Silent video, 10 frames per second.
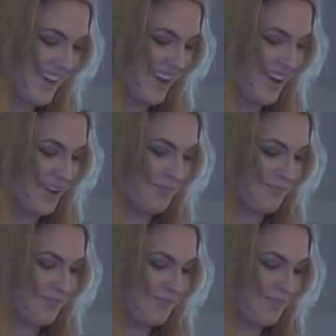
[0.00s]

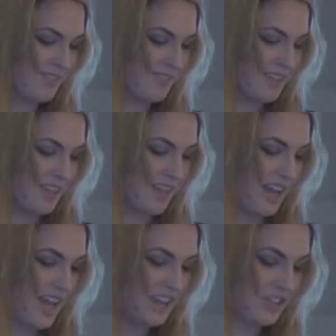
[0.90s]
Um,
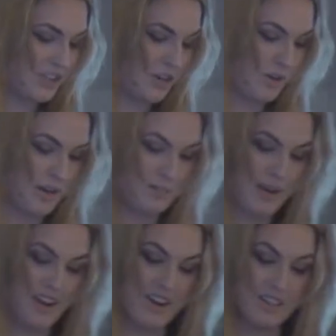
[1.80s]
I had a show in
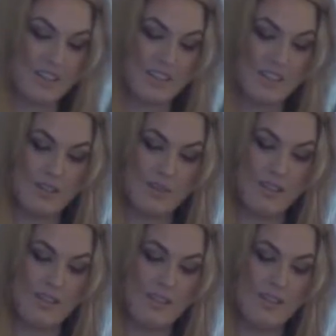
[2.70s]
Paris
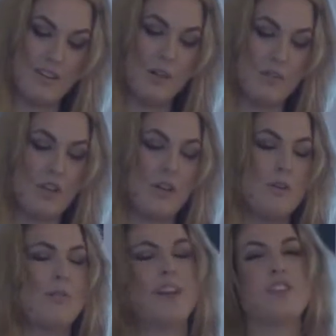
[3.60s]
with a group
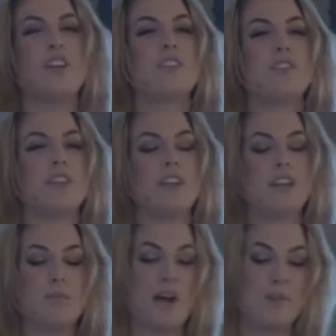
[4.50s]
show that Jennifer
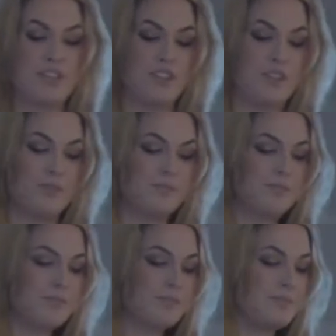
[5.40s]
had brought me to.
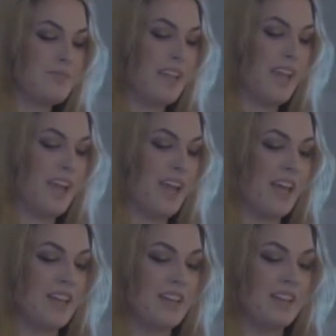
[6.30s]

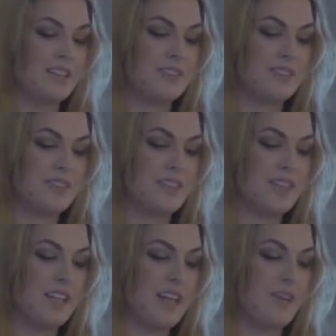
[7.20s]
And
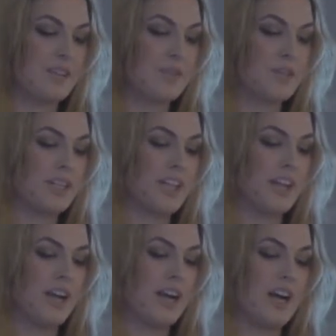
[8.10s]
I was
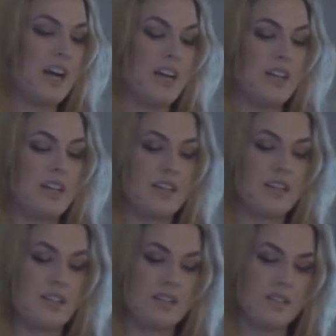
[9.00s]
working on,
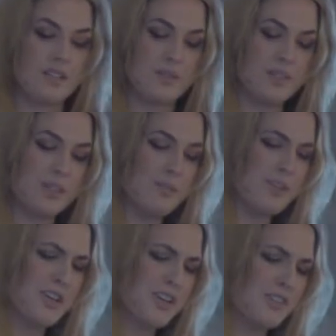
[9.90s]
so this was
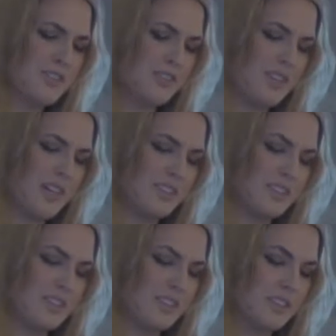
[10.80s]
summer of
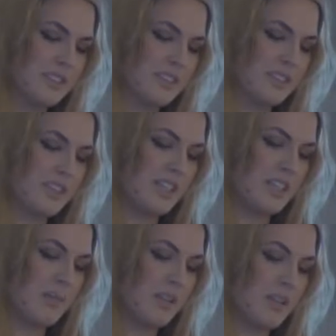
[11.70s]
2013,
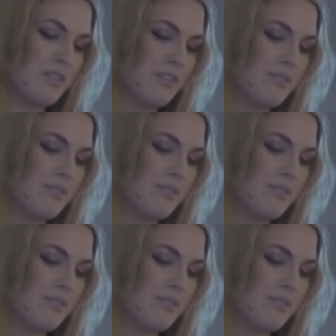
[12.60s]
I believe.